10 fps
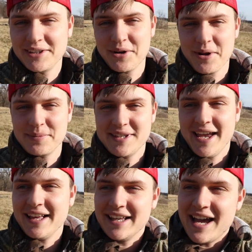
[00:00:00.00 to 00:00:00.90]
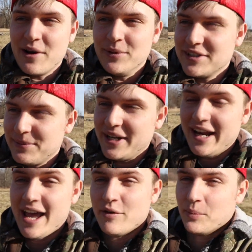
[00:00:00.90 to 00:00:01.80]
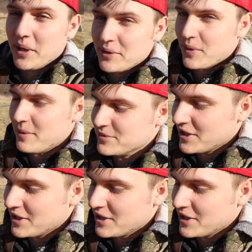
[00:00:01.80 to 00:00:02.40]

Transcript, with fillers: You know what I'm saying? Like, I don't want somebody to have a brake problem.